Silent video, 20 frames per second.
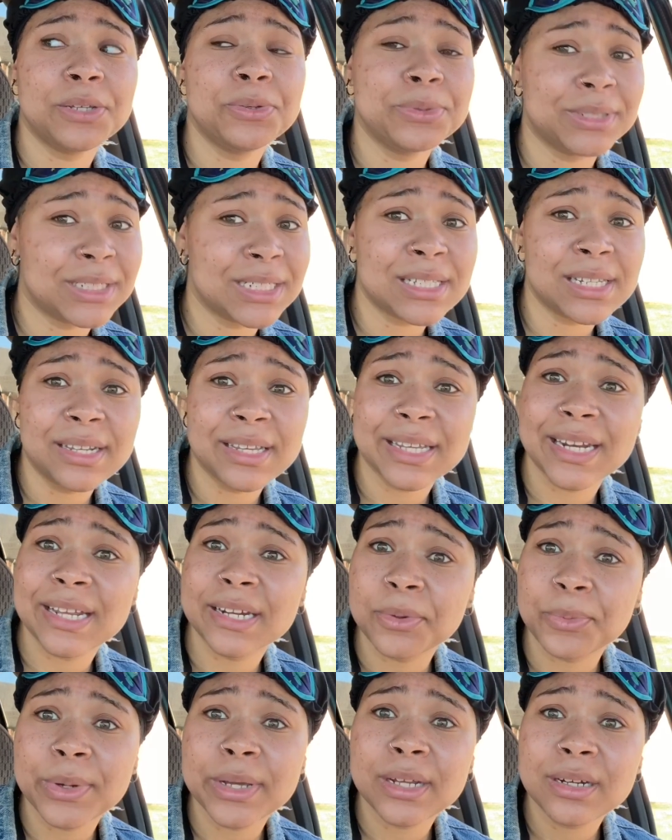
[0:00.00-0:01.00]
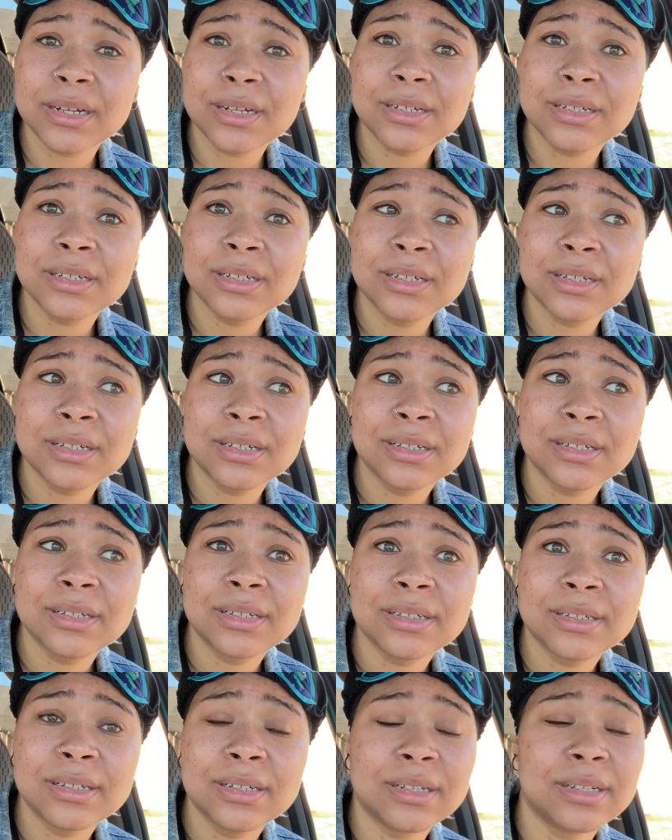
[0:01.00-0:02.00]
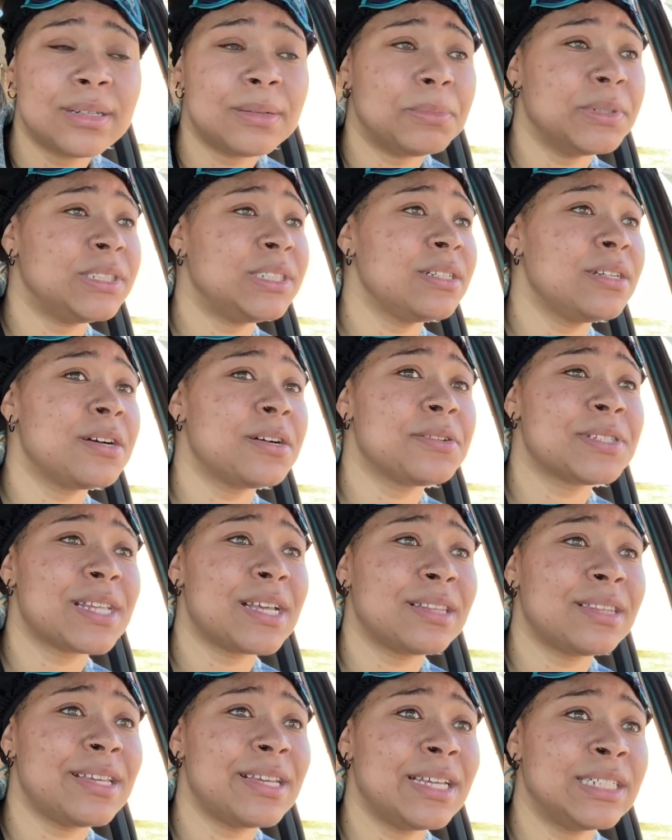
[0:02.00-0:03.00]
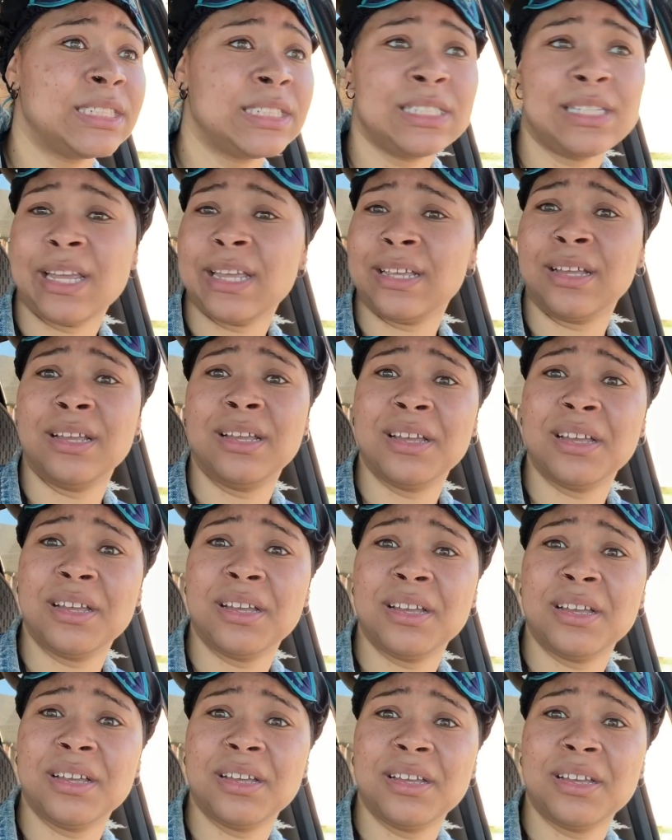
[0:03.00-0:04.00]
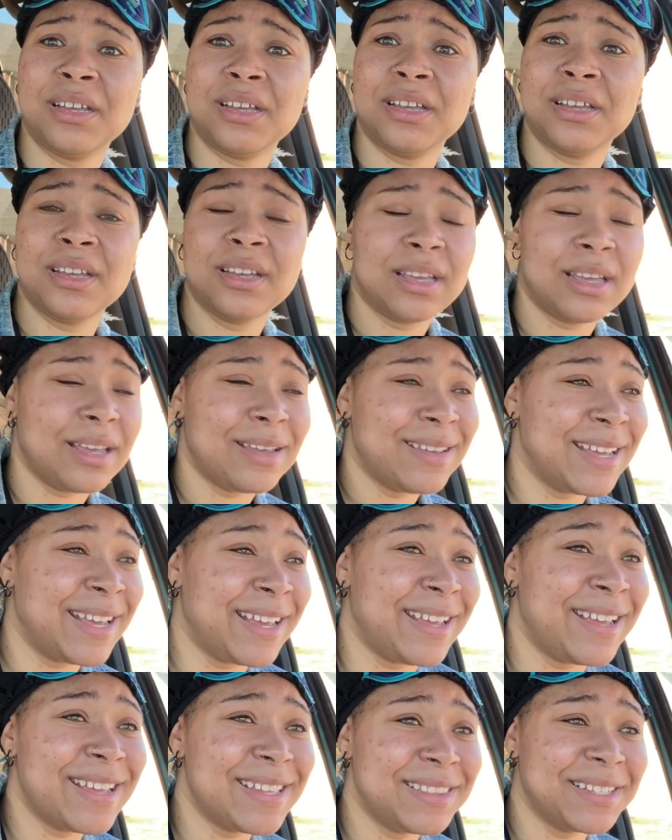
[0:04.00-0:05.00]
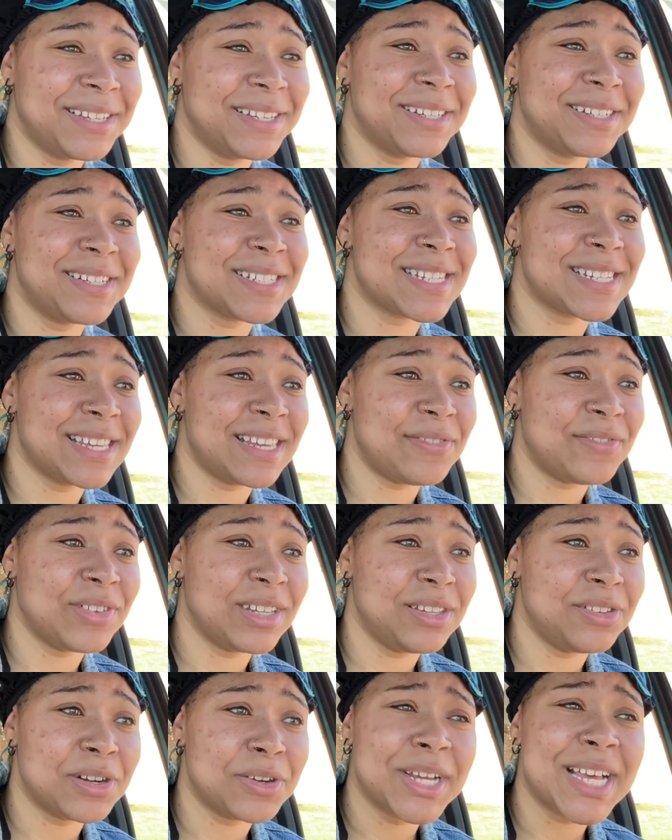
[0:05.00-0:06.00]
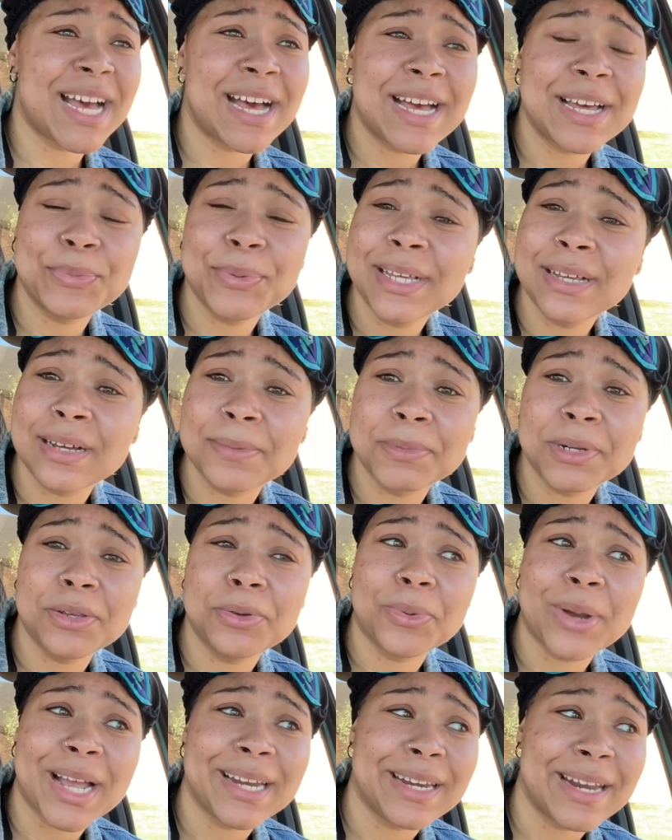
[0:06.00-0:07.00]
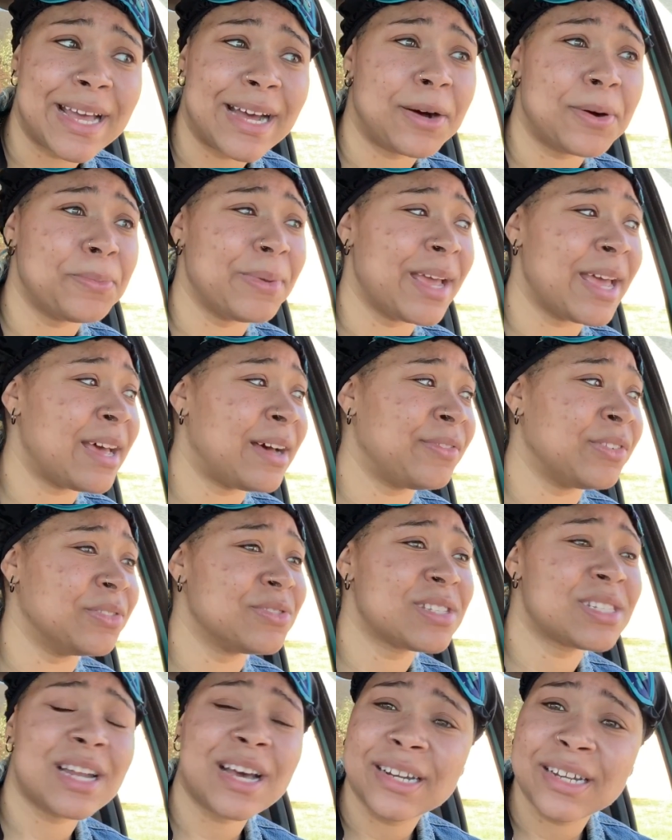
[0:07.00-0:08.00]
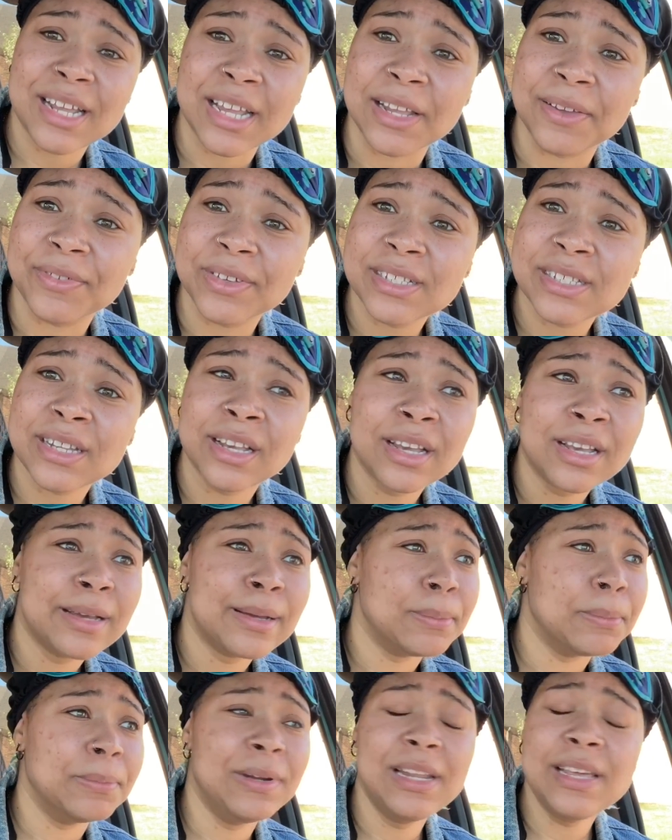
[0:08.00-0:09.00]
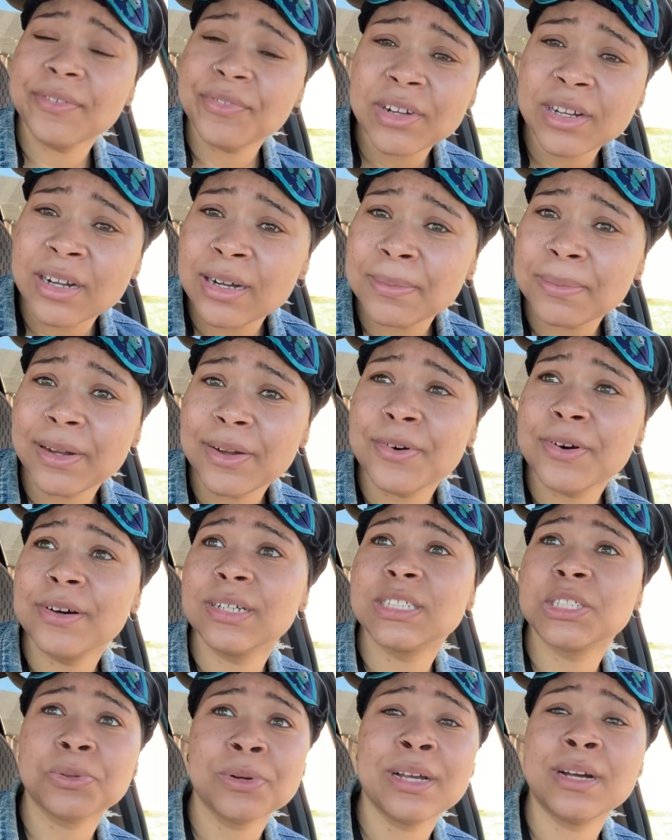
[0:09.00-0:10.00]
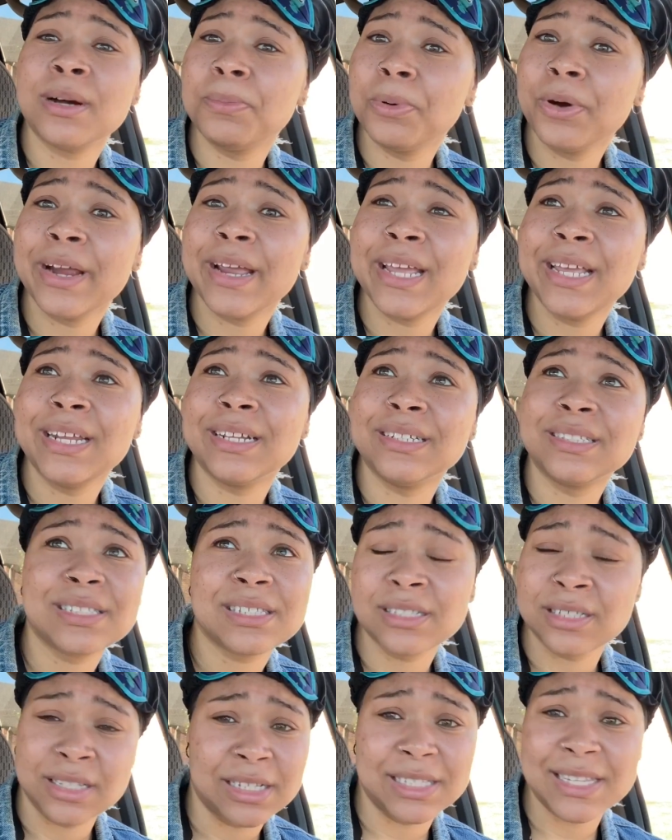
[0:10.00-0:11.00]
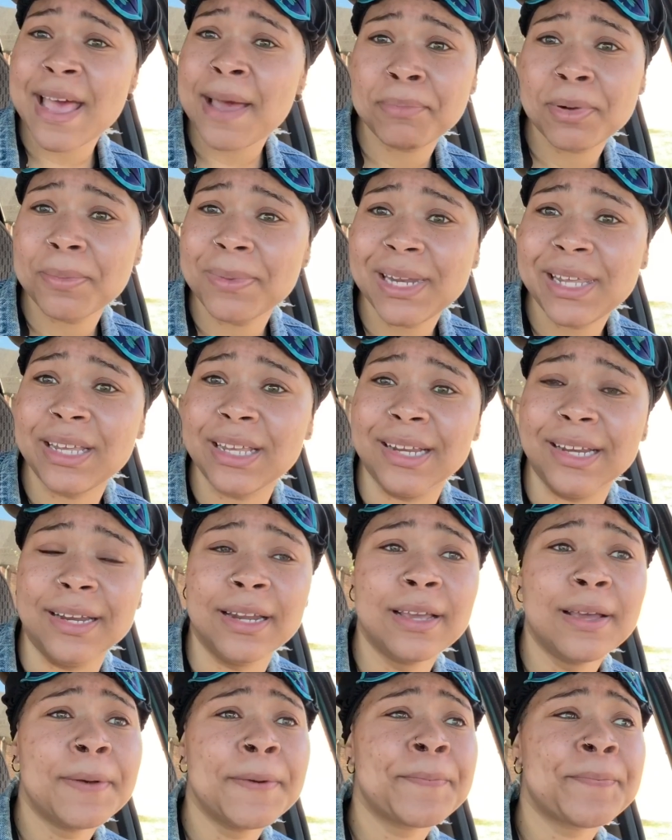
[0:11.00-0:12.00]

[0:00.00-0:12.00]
You was just looking out the window. But she goes out there, she's like, and the girls are giving, you know, God, we come to you right now on behalf of Star Davis. Lift her up, Lord, shrink her brain, and zap the bleeding.